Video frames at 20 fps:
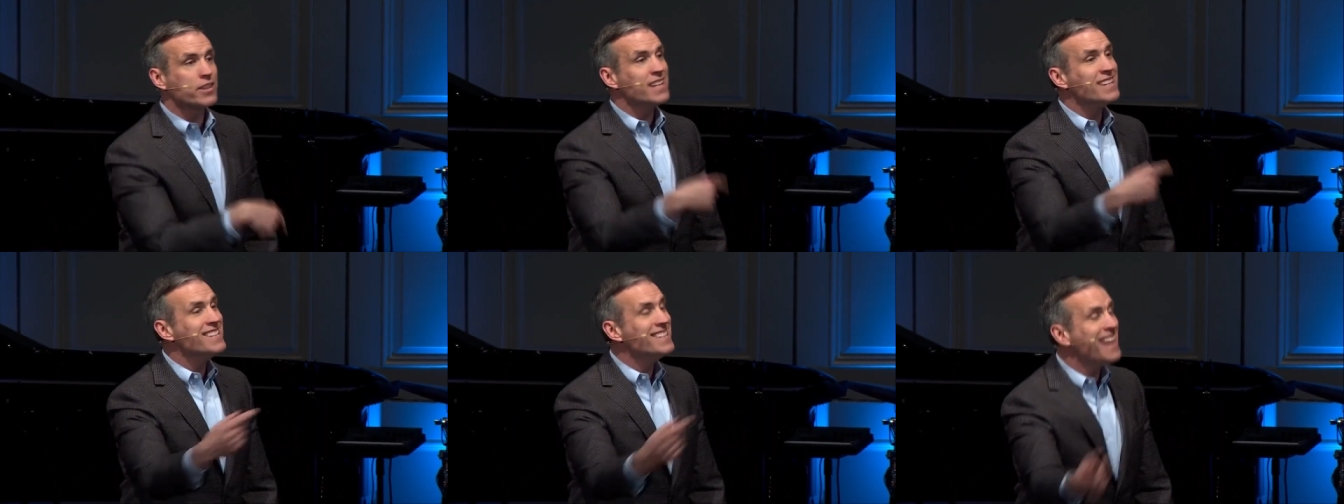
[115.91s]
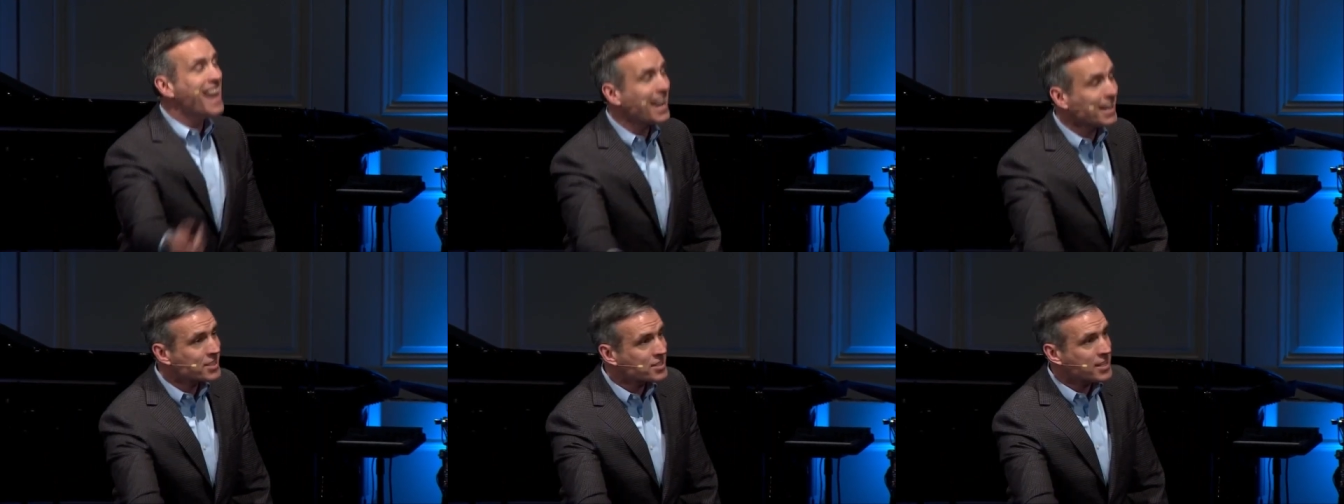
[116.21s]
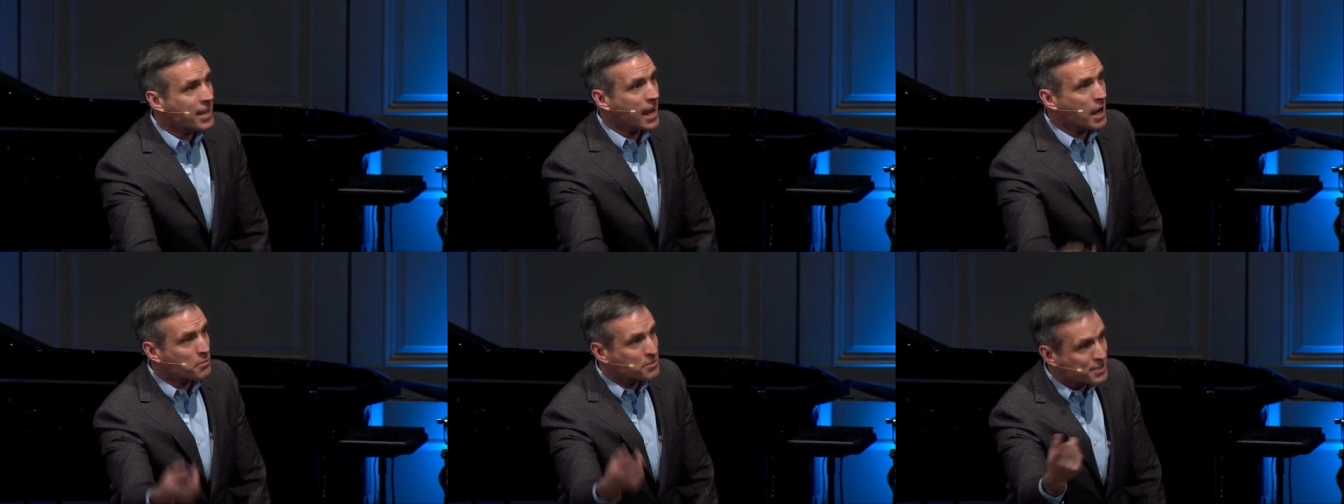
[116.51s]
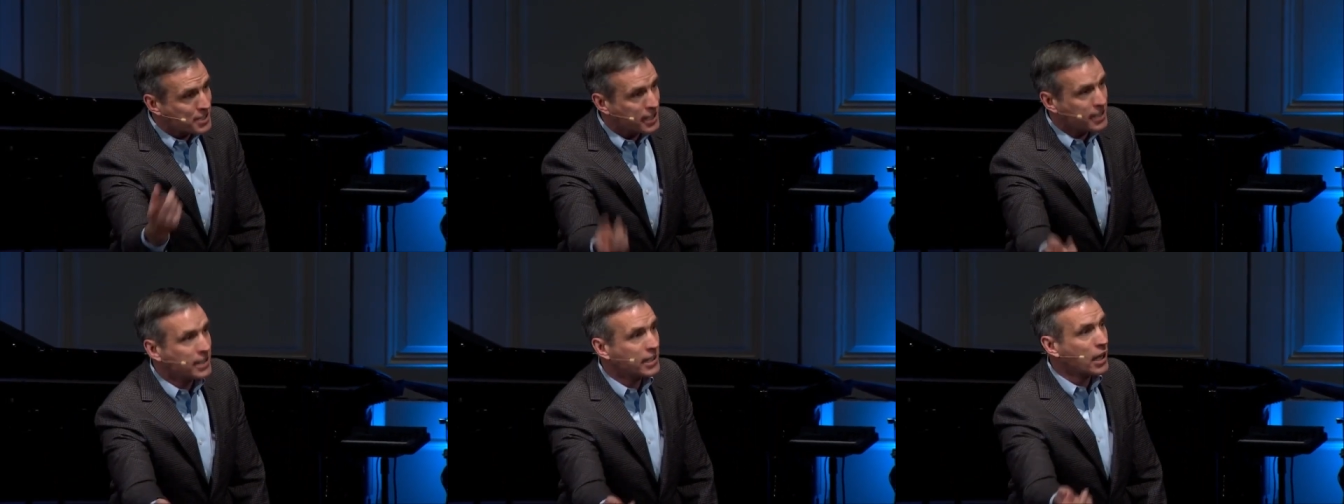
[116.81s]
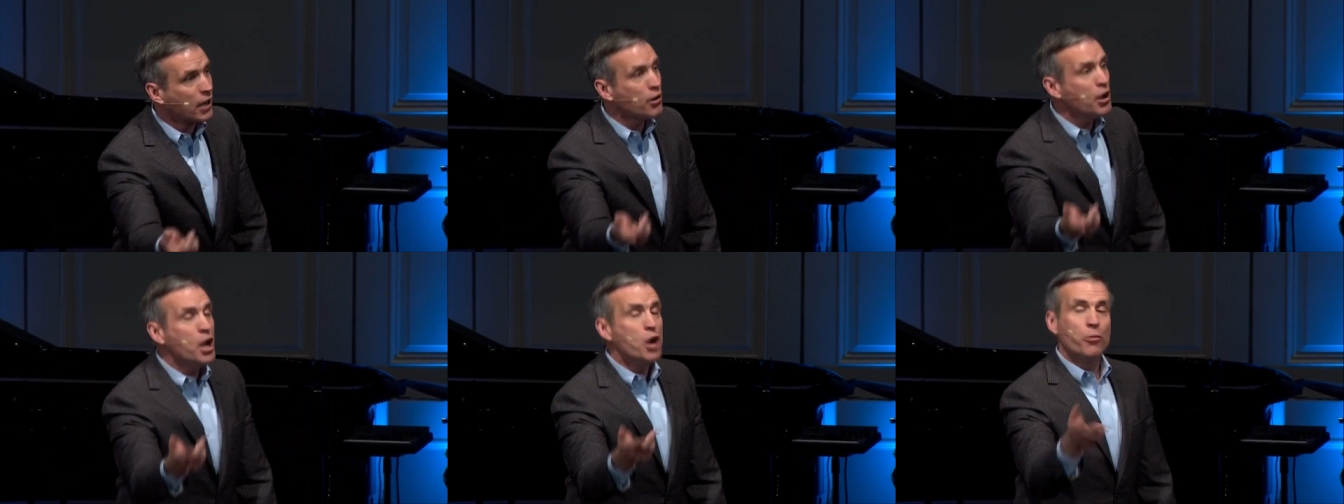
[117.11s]
The next day, I'm sitting
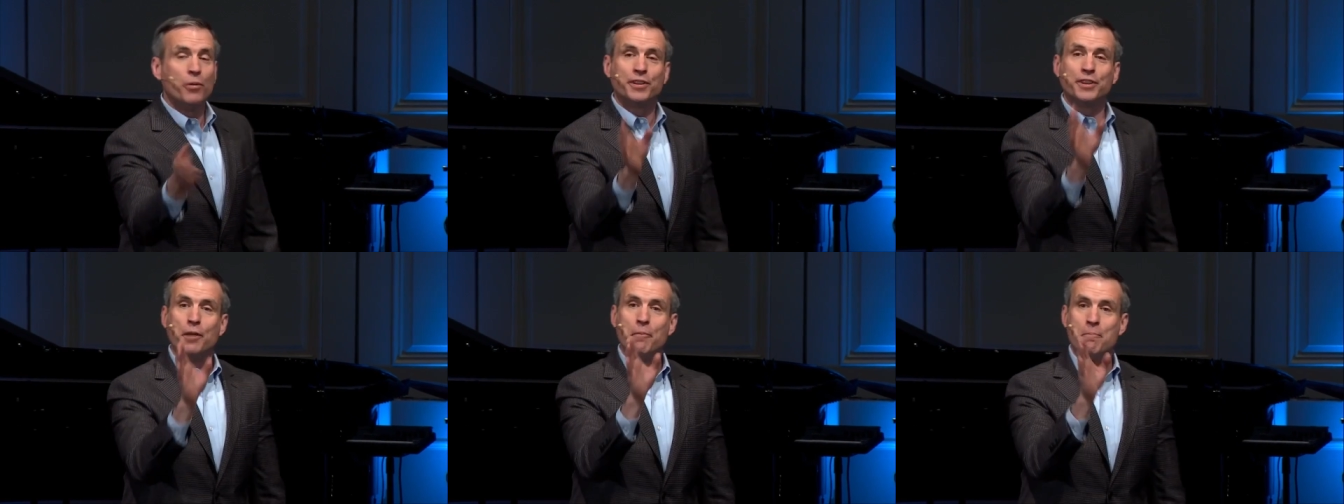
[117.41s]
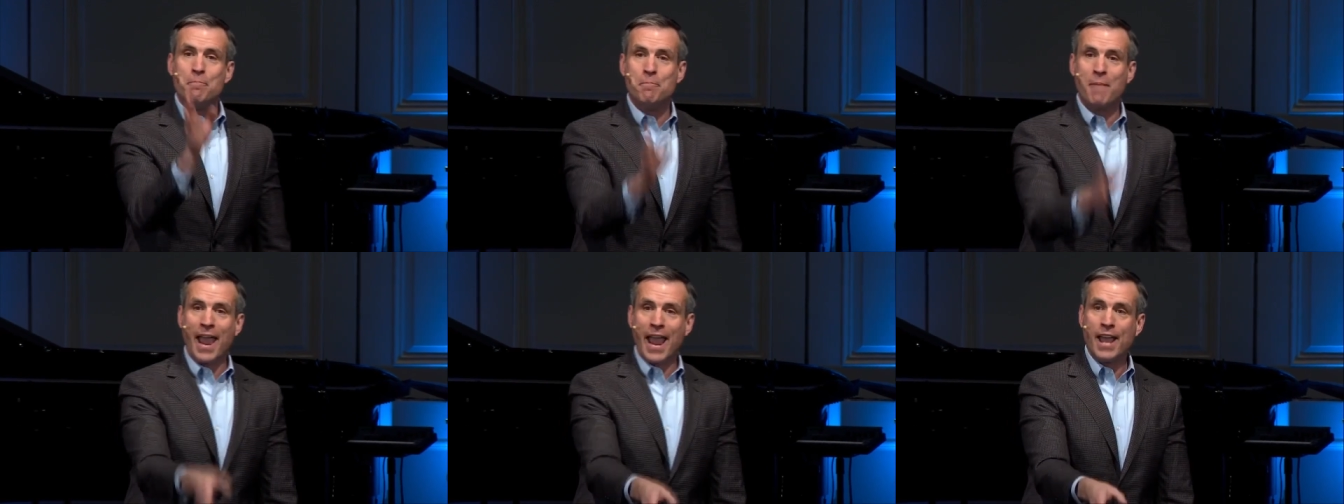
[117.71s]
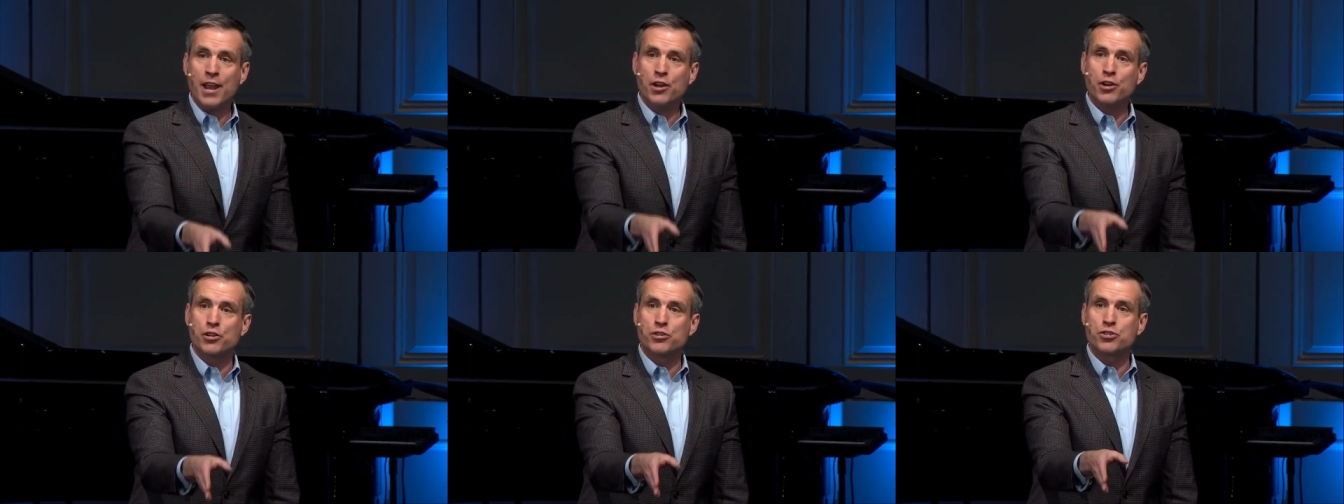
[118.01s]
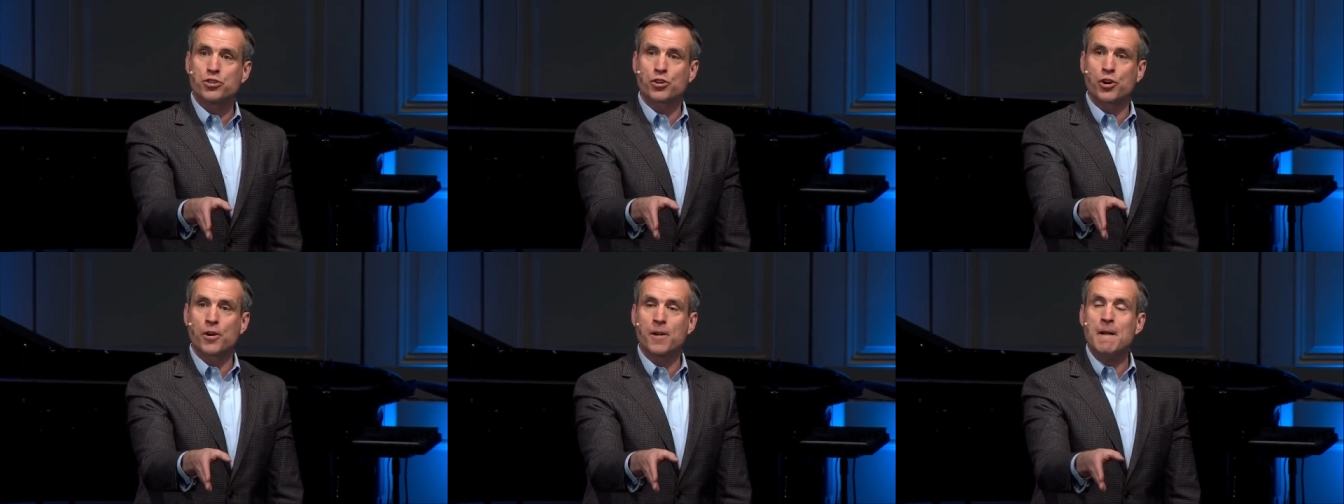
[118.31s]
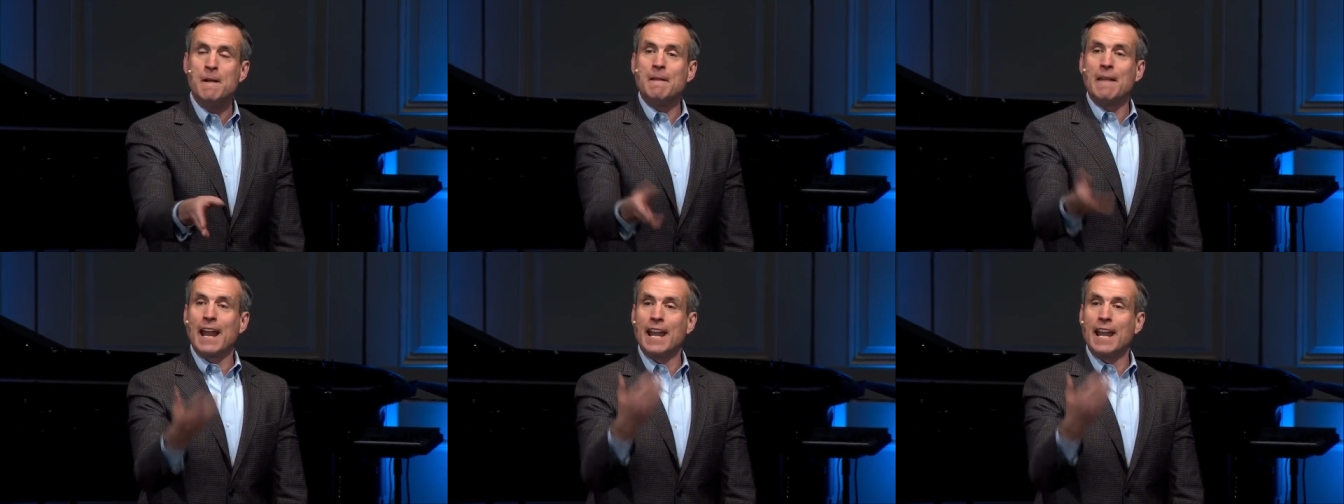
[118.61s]
there with the manager,